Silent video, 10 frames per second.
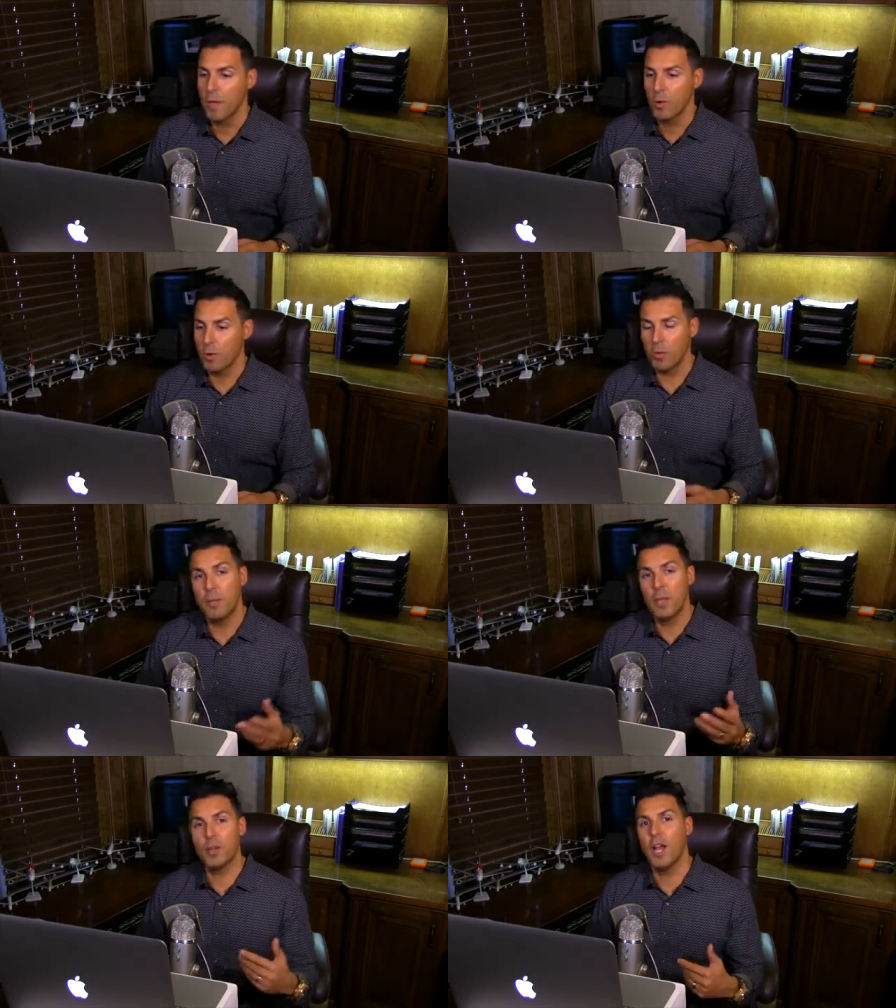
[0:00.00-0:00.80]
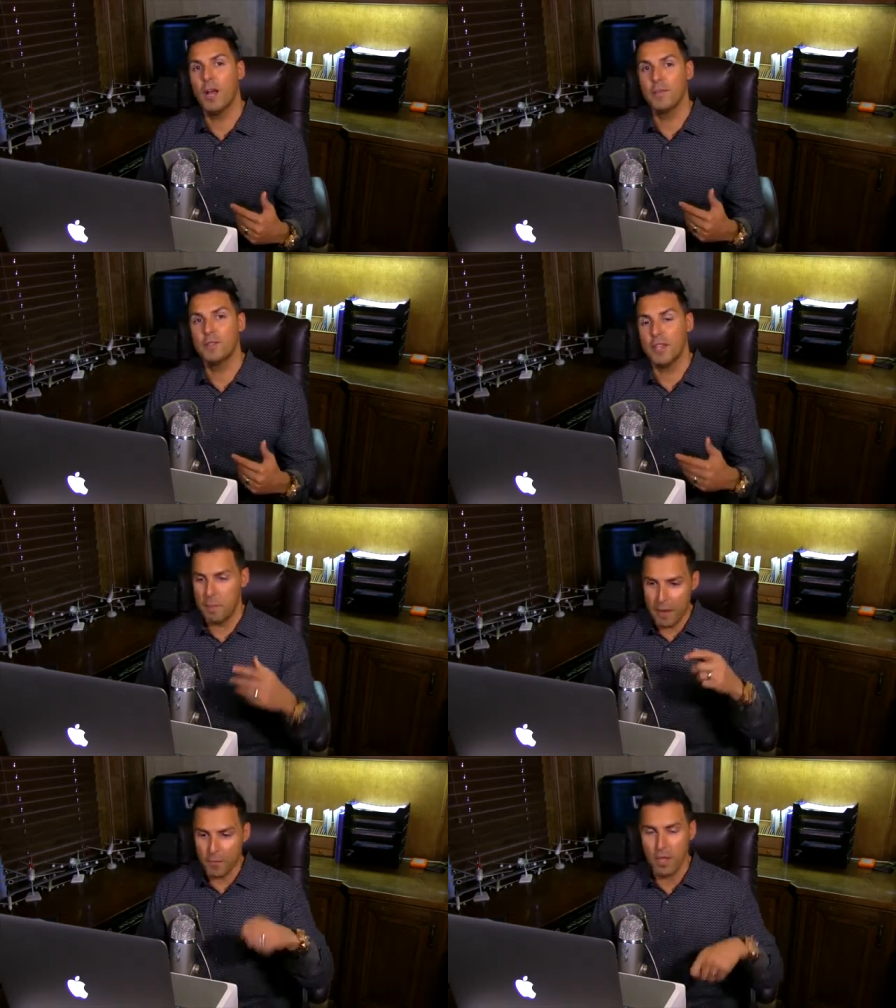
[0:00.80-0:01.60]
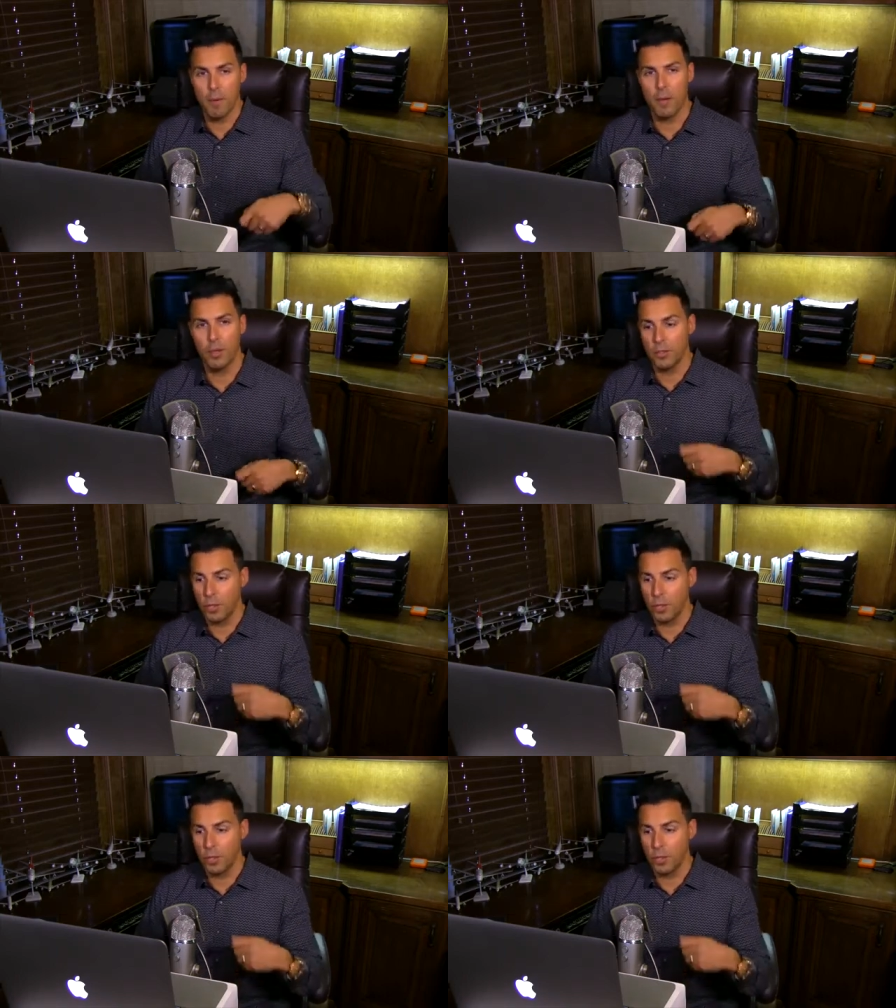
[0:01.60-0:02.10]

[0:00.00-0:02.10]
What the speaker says: Well, when the bill comes, they pay for their bill